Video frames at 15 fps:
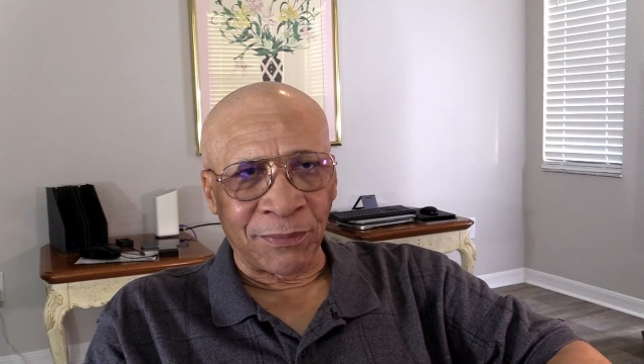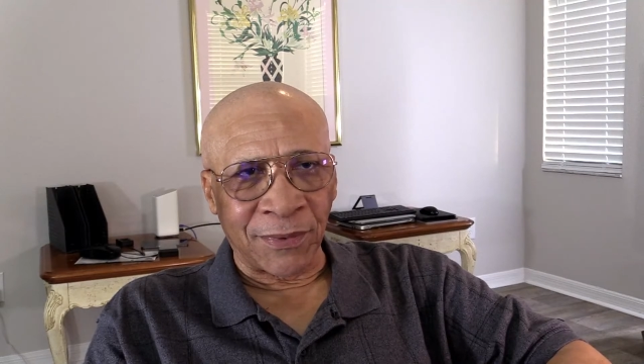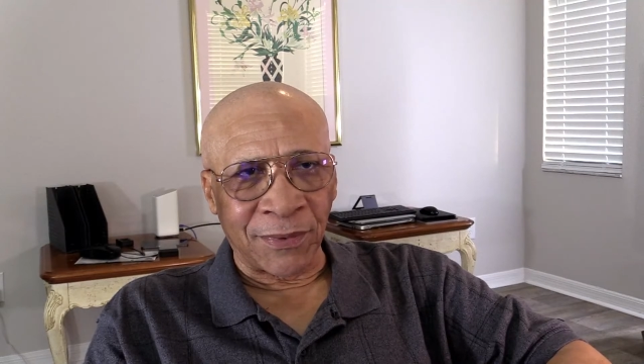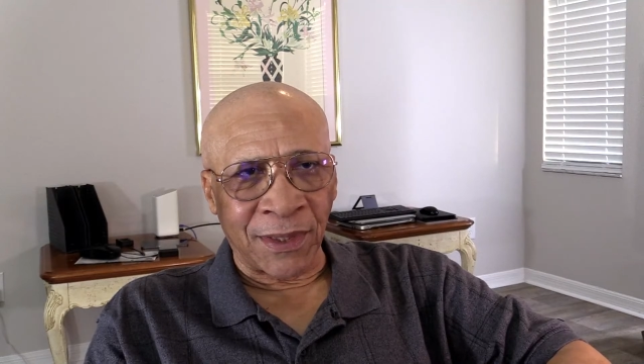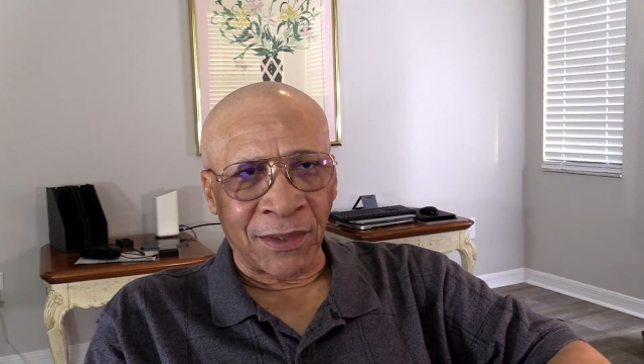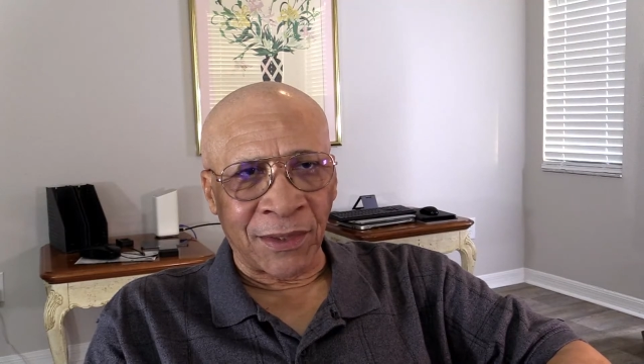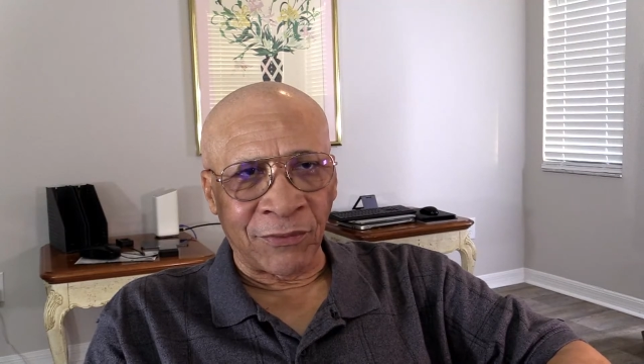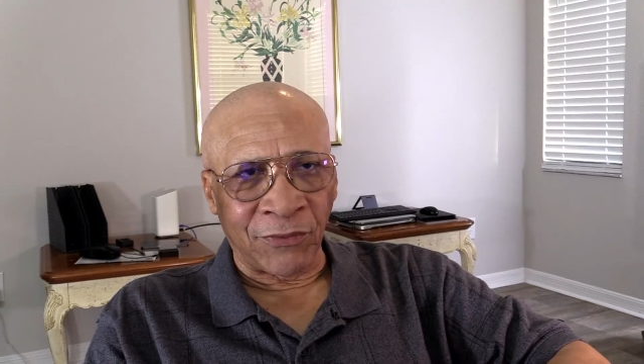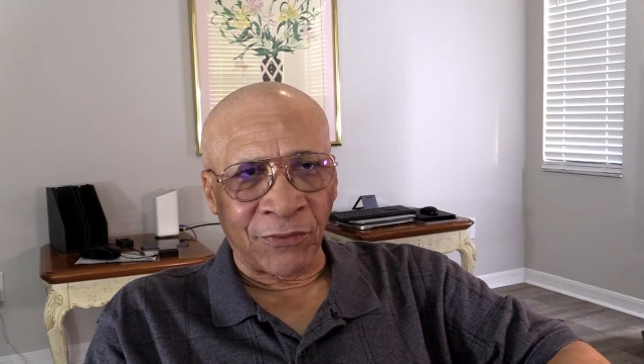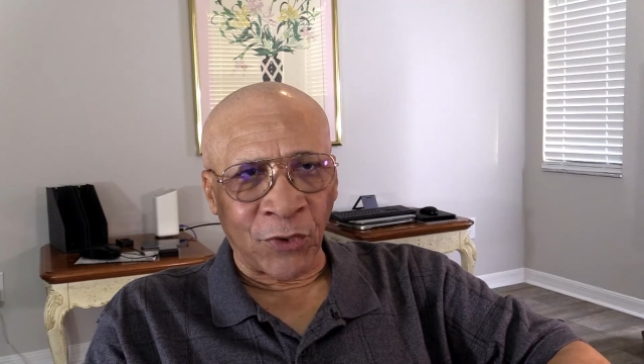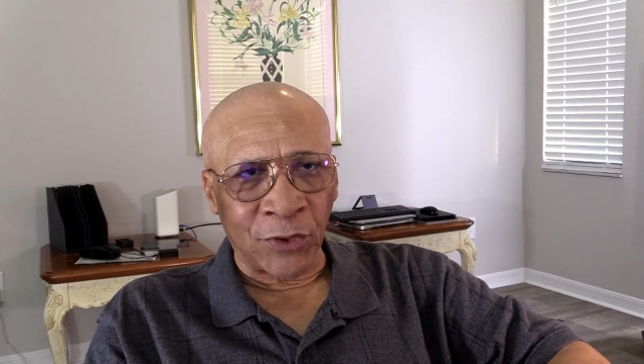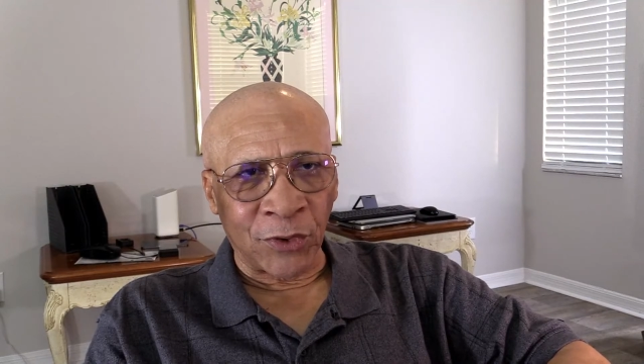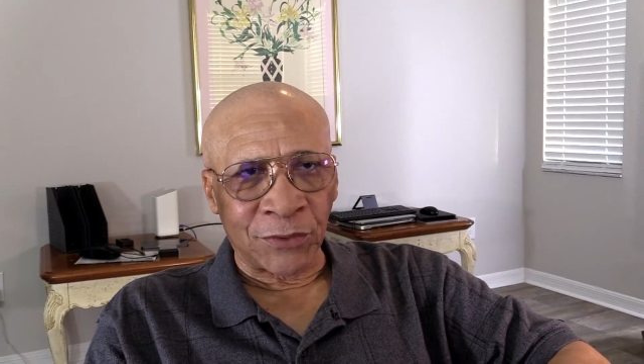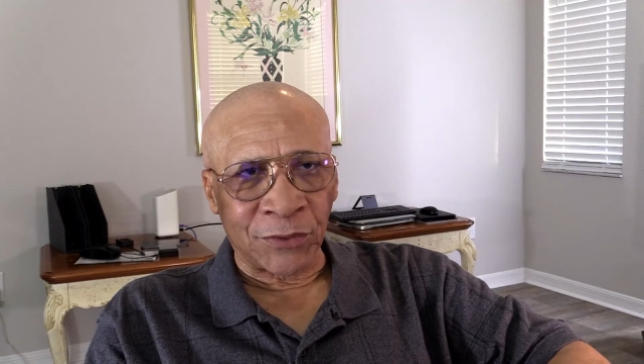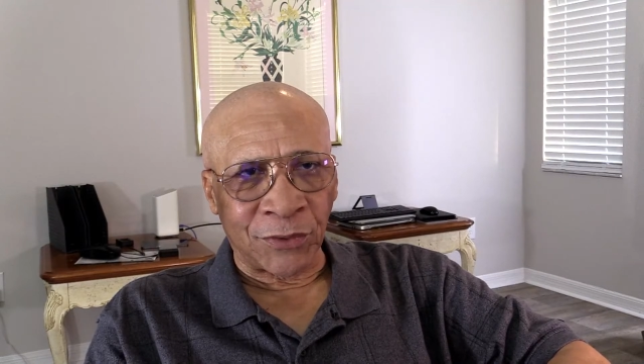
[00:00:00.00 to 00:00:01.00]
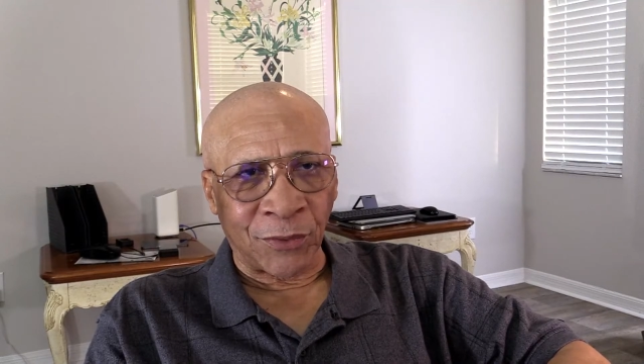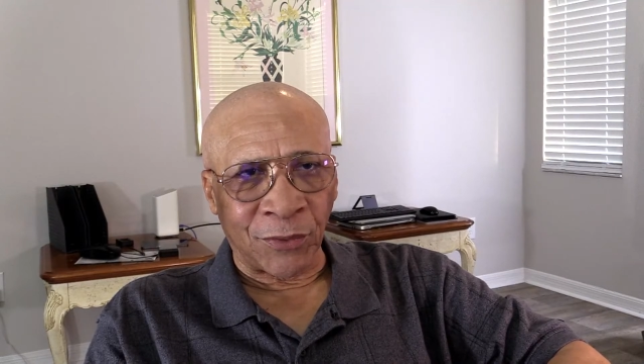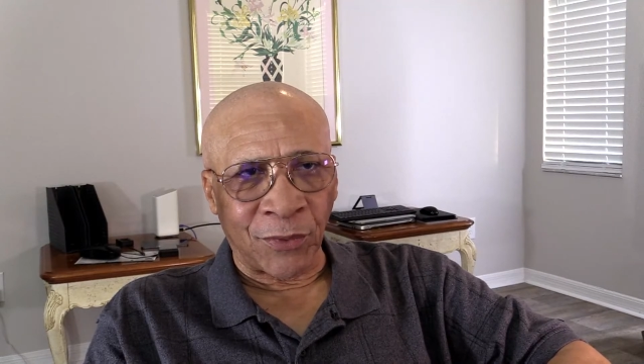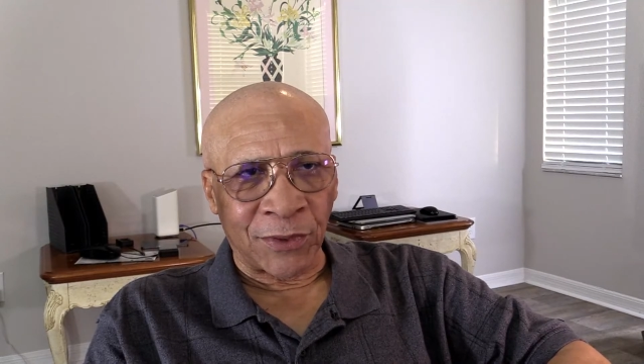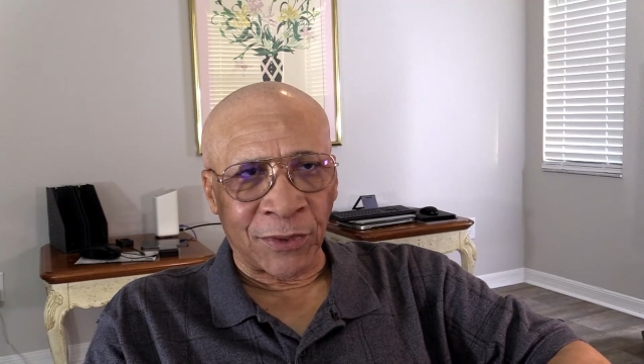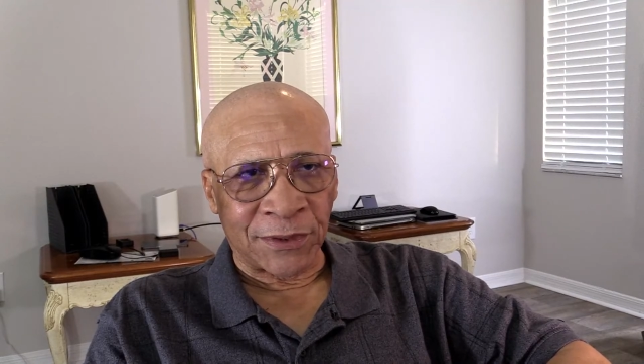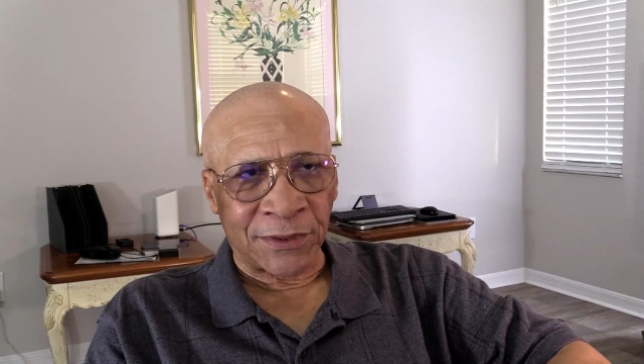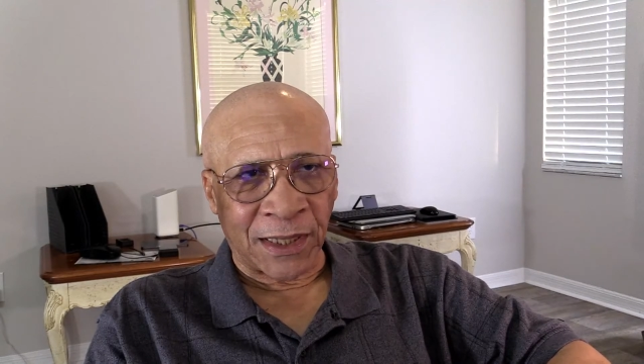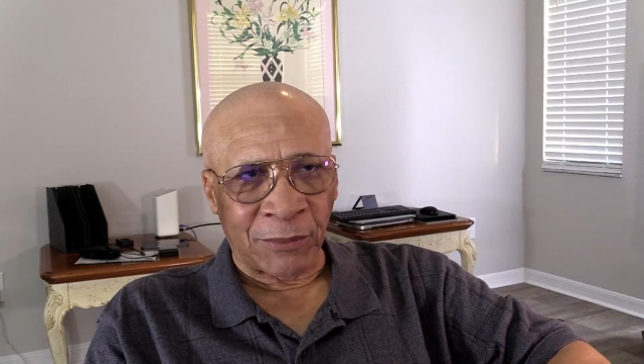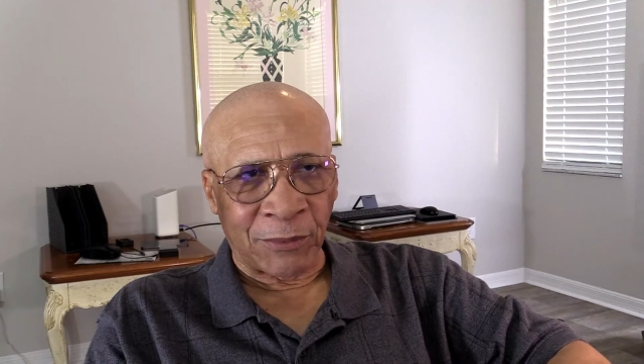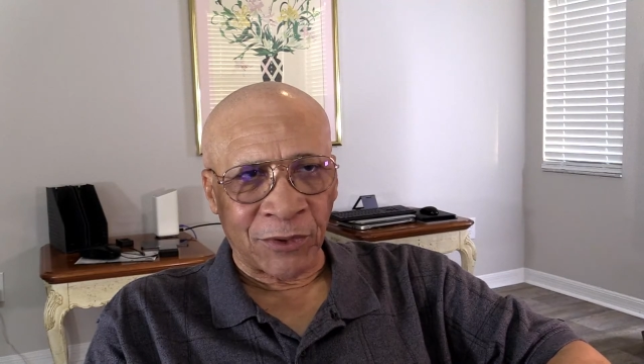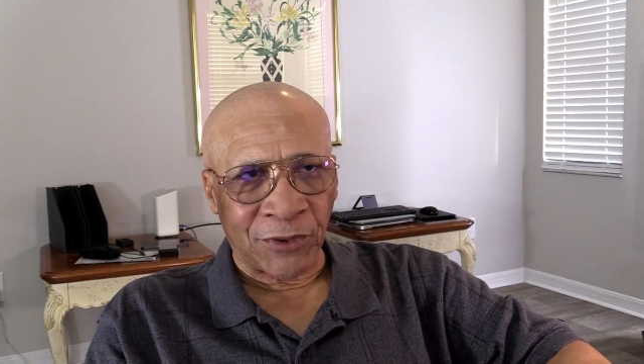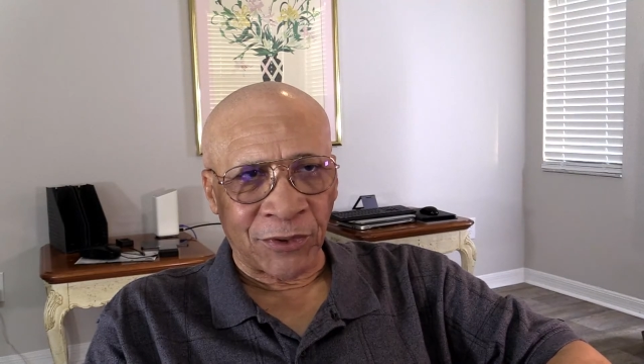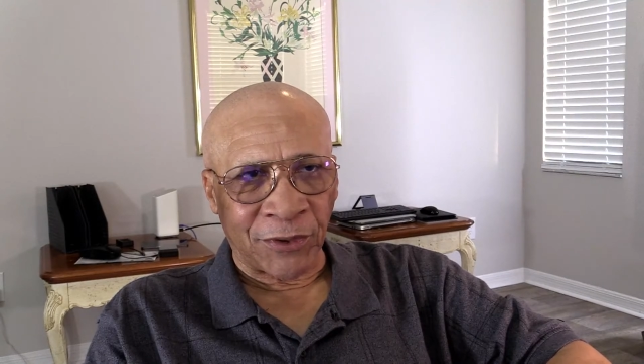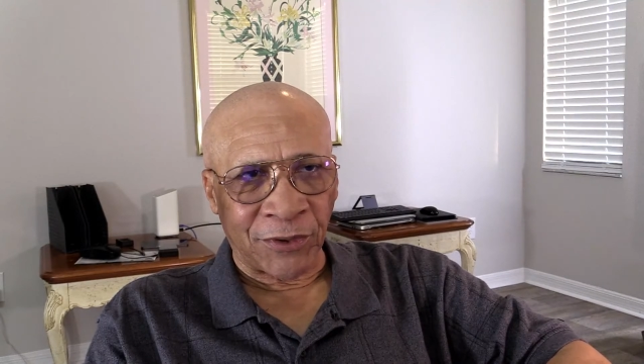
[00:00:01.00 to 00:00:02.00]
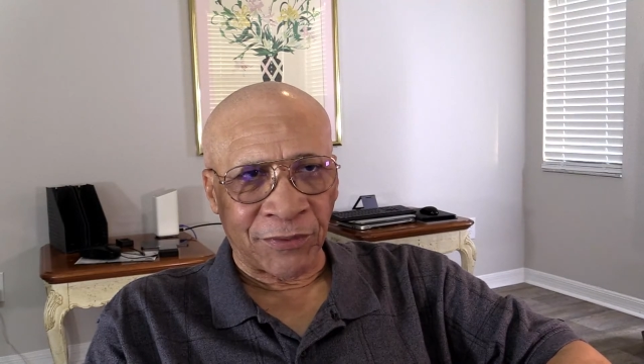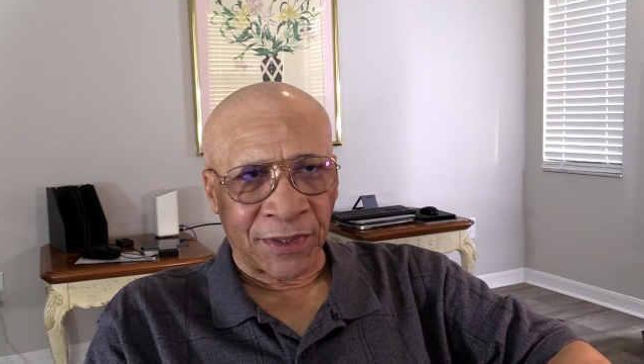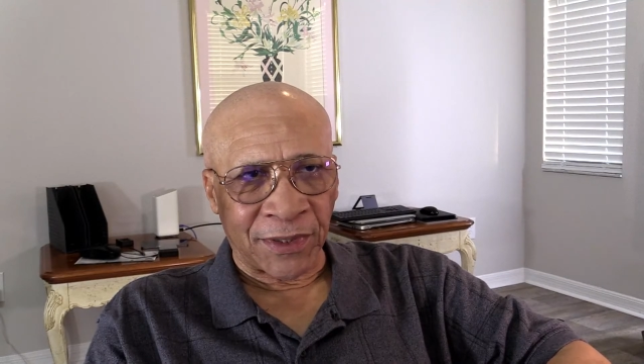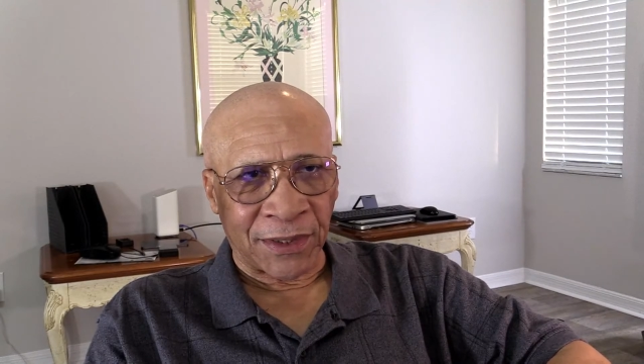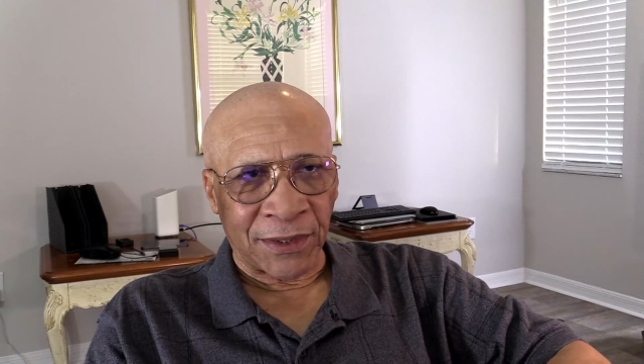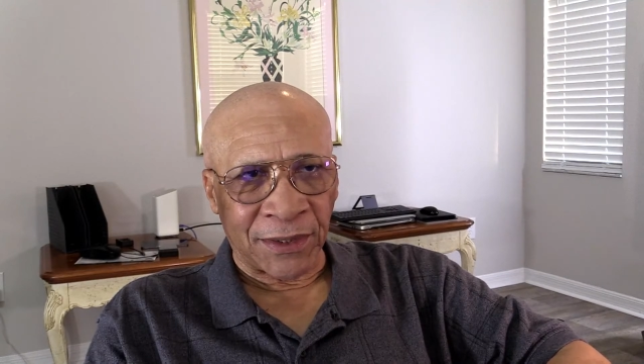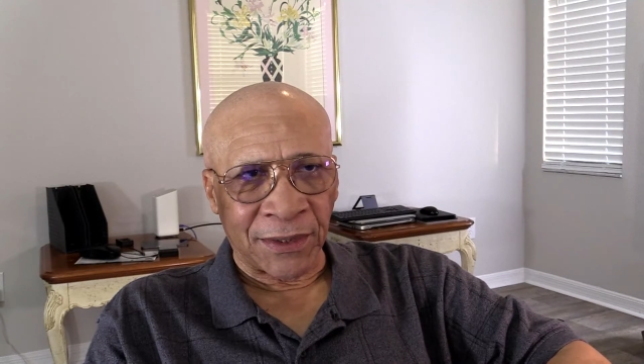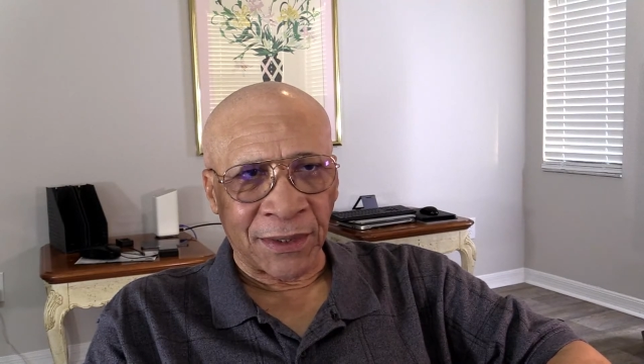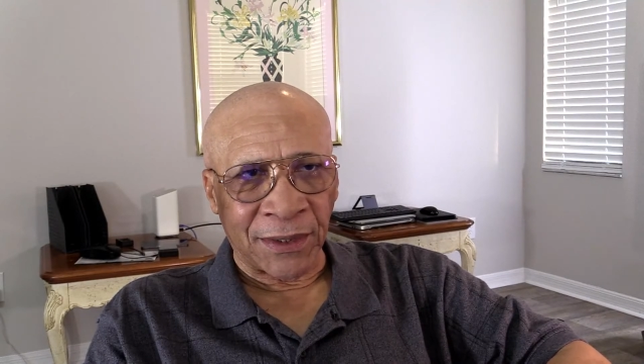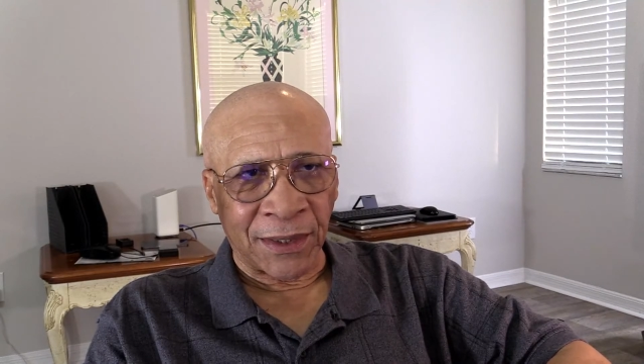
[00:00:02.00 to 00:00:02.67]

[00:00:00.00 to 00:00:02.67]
invoked the Wartime Authority